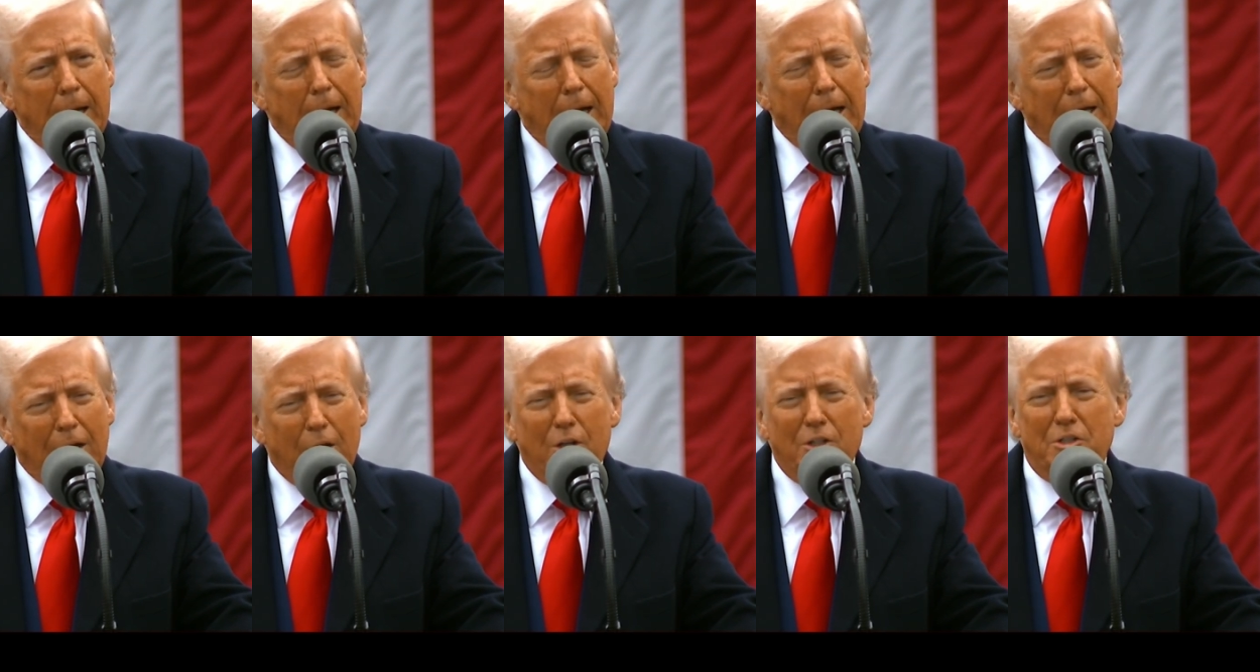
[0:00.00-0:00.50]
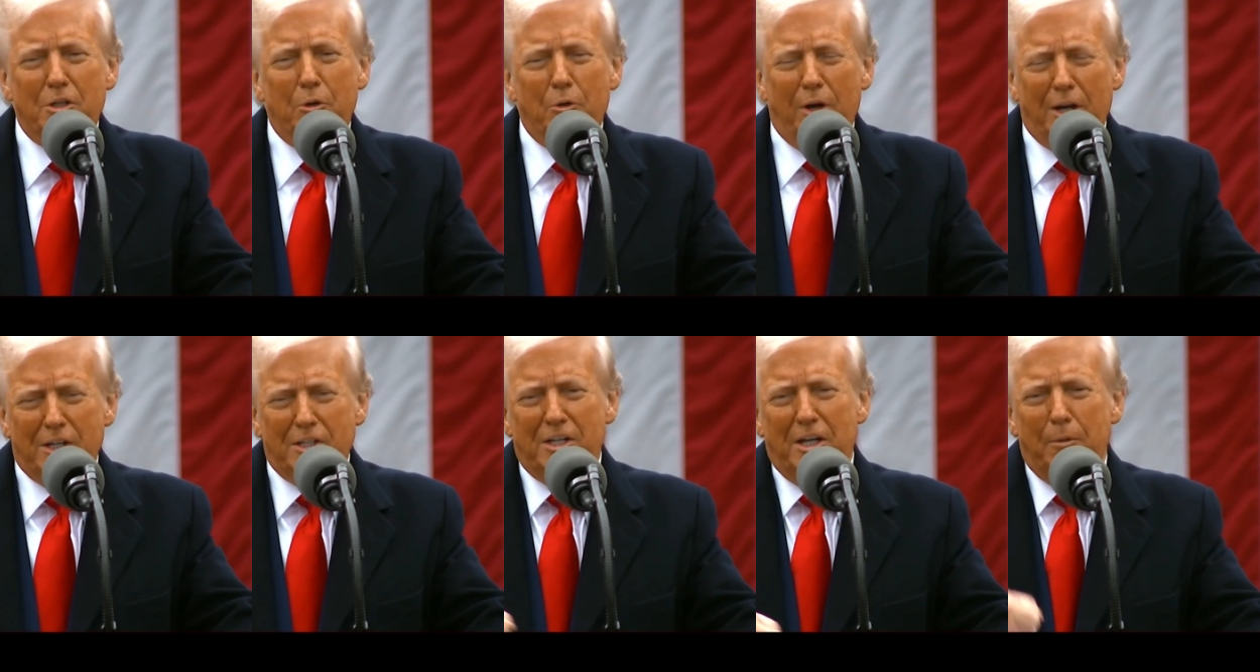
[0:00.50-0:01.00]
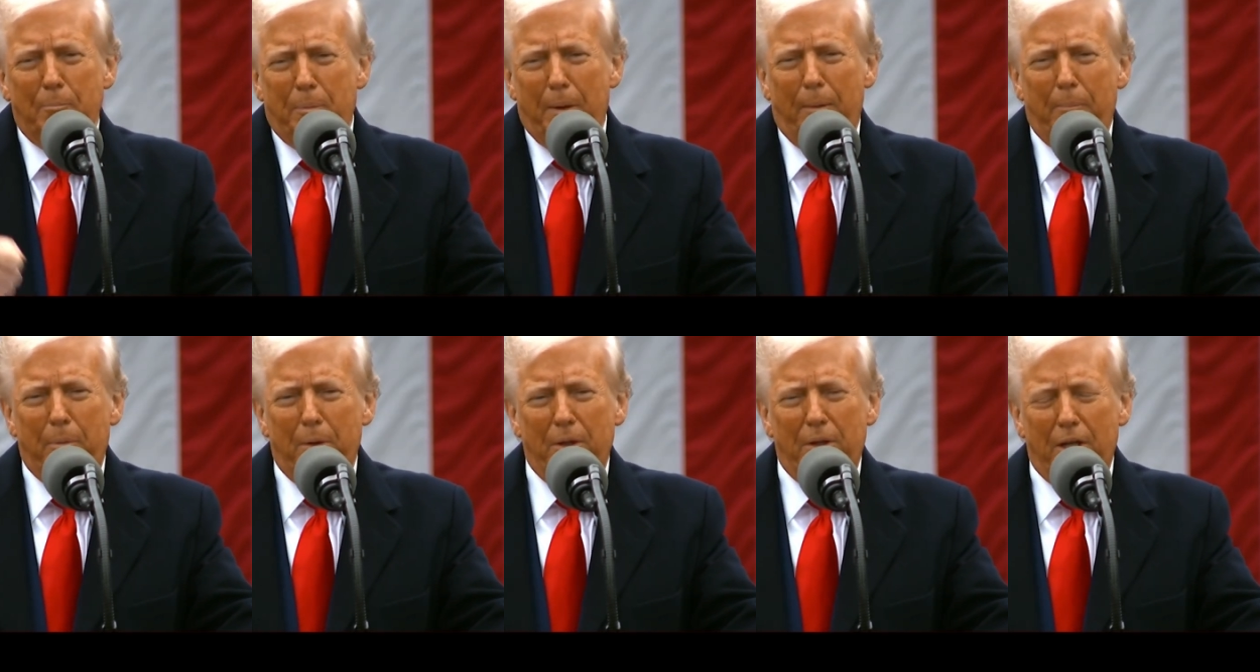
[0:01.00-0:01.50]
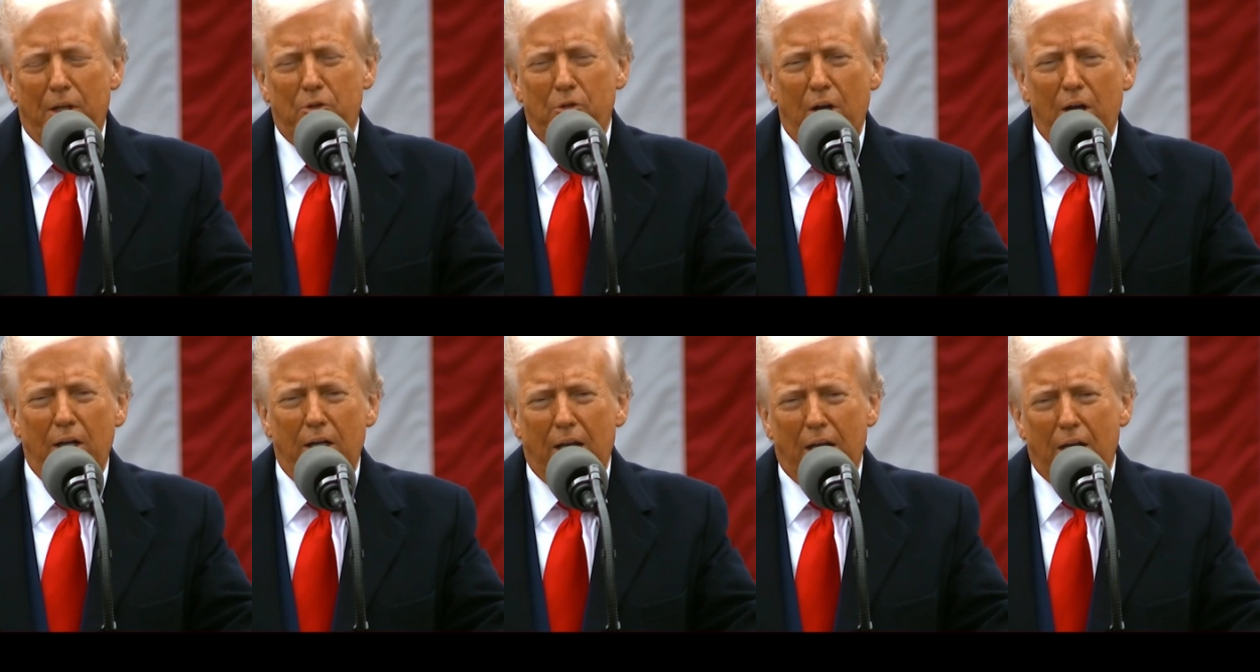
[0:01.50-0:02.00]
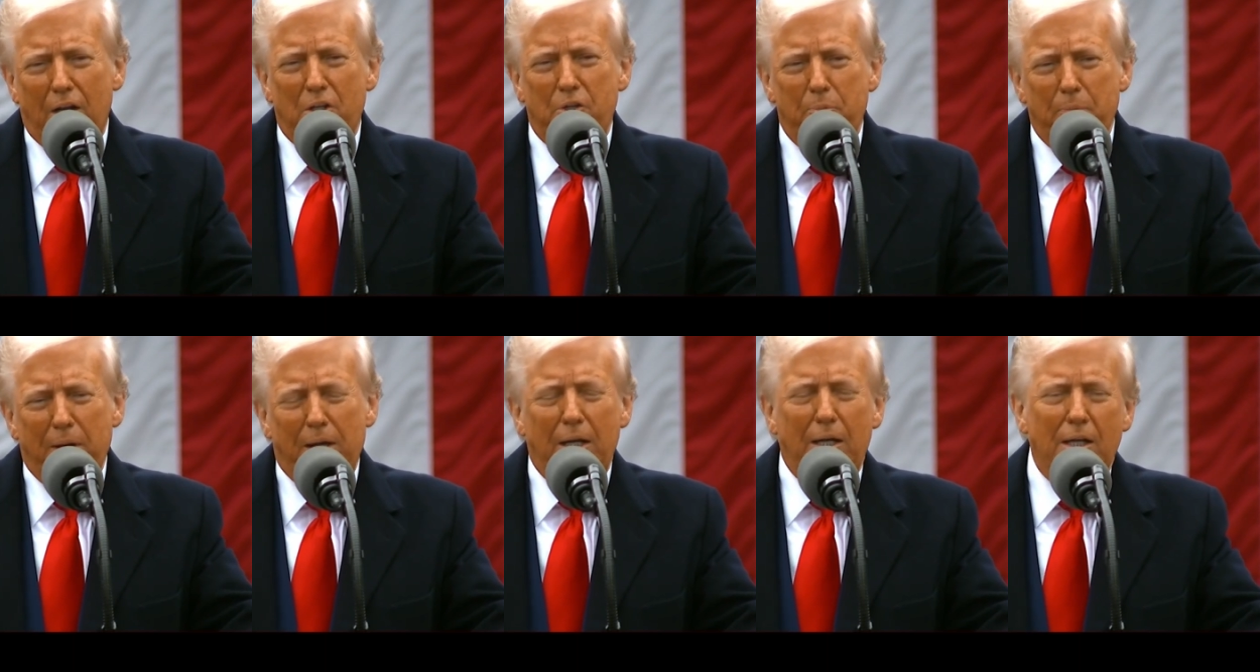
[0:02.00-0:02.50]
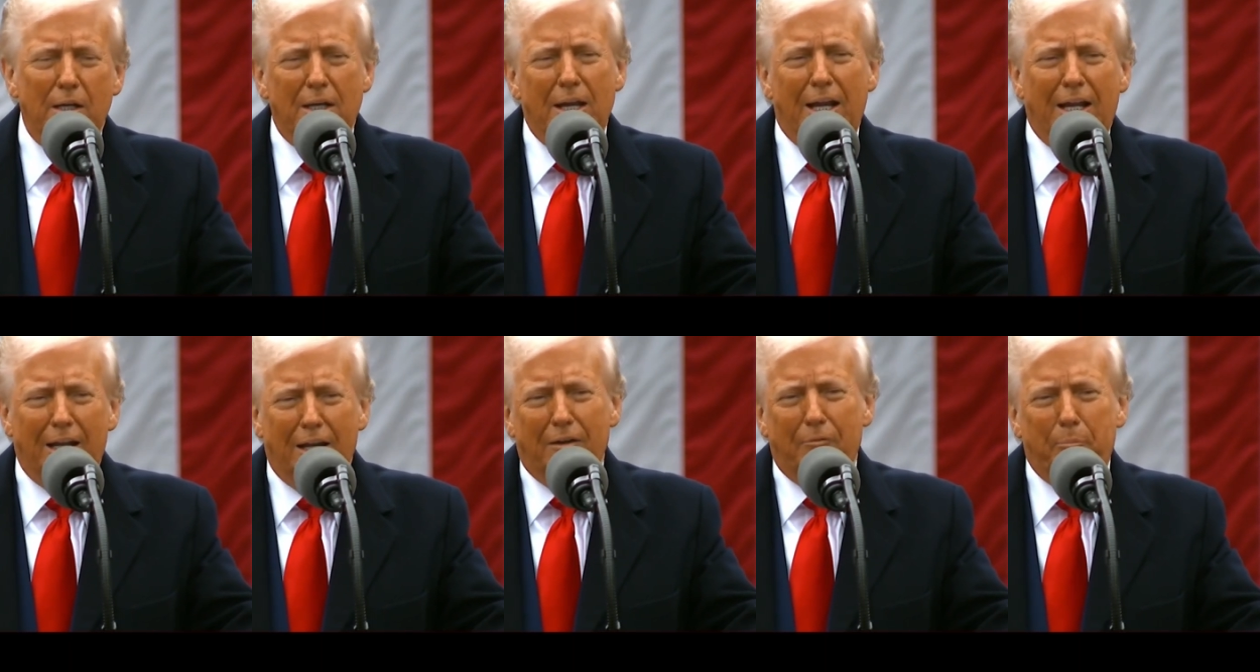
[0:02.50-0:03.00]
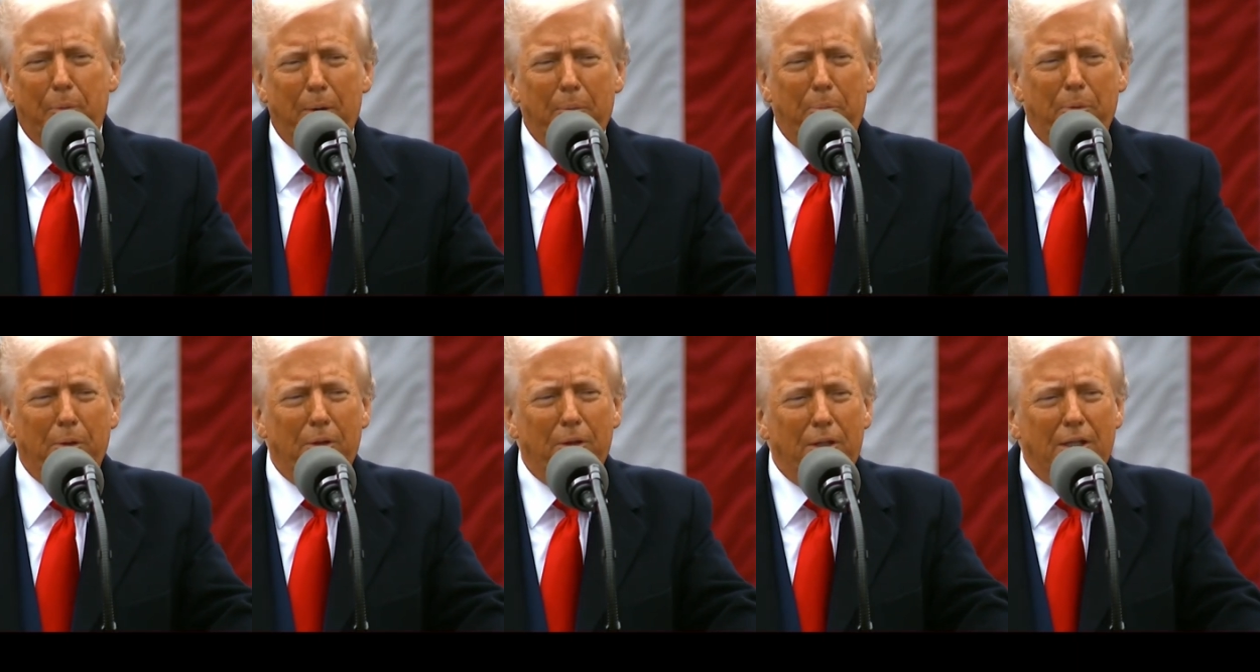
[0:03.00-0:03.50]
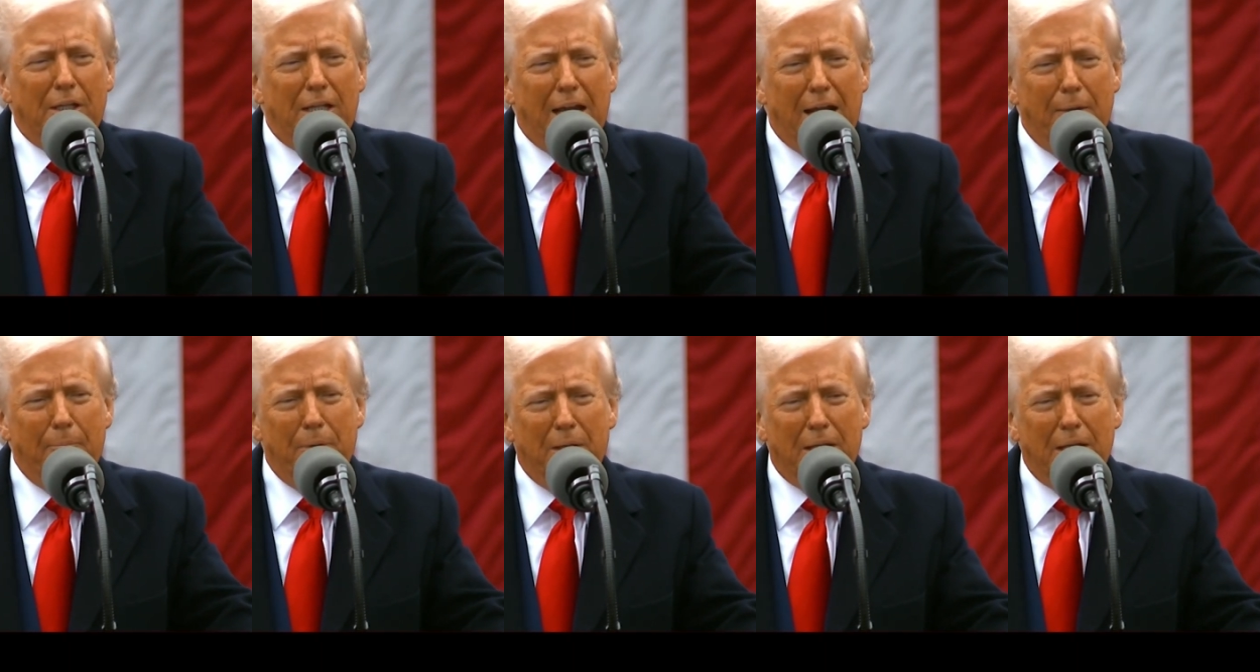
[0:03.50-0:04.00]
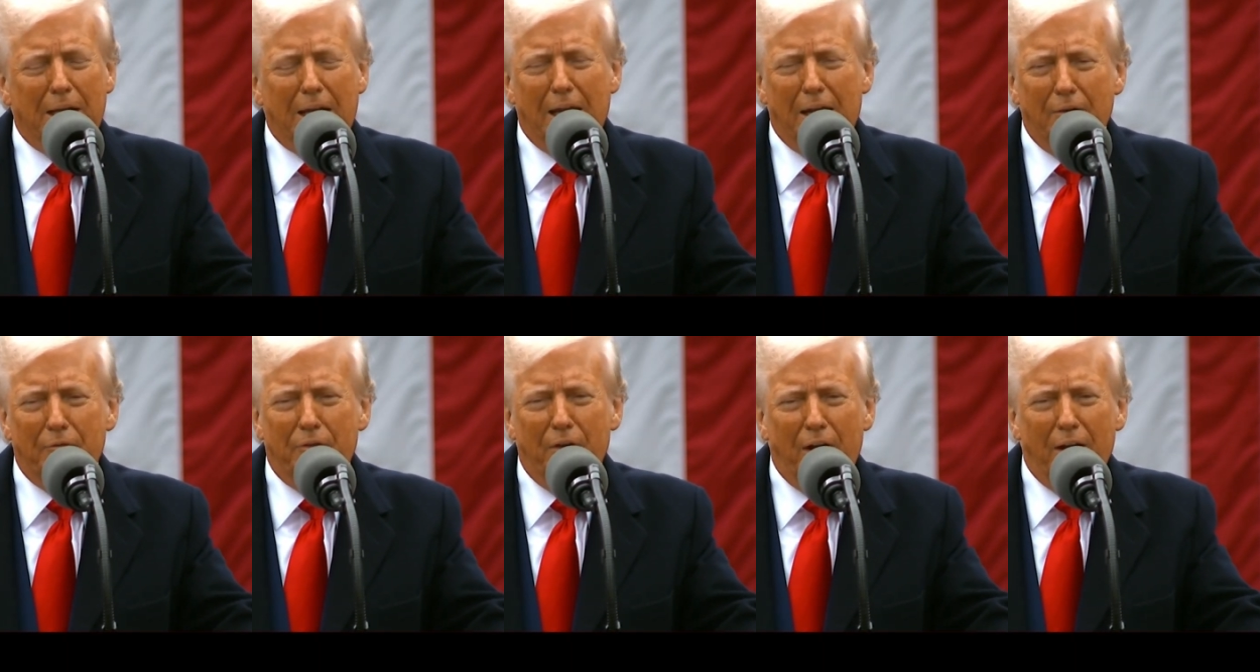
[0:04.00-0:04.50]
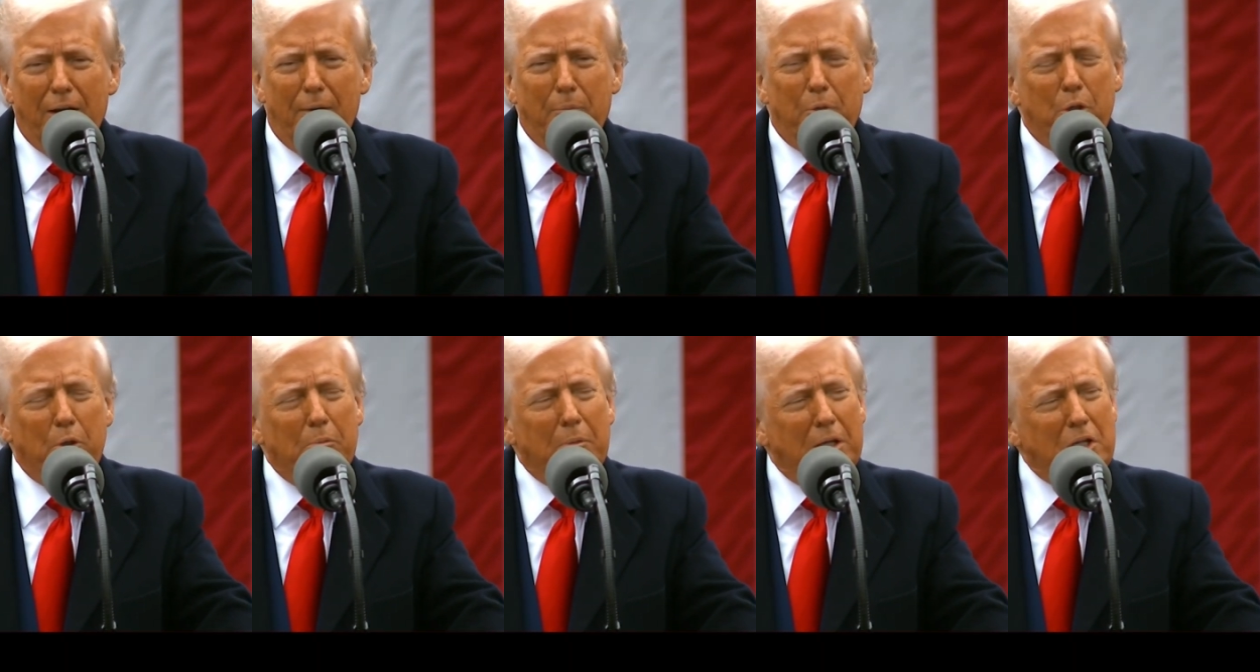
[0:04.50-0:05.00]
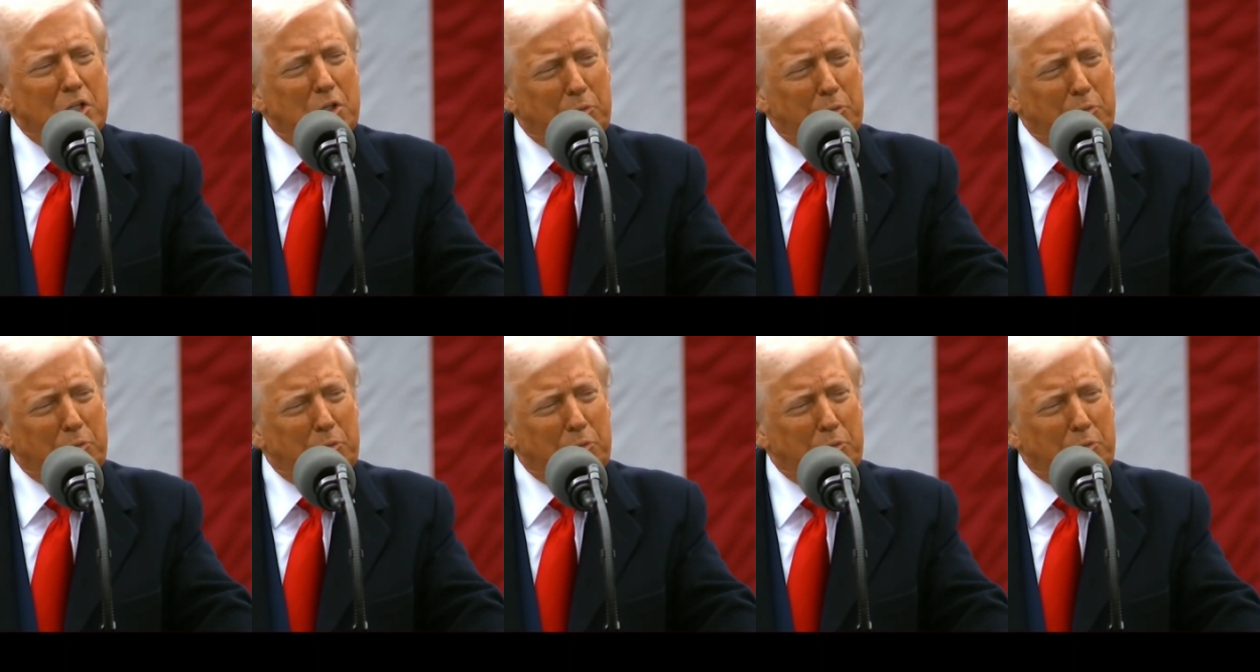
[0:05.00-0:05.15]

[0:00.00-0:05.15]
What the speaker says: because they're asking people, and they try and get as many negative people as they can, but they can't find them too much.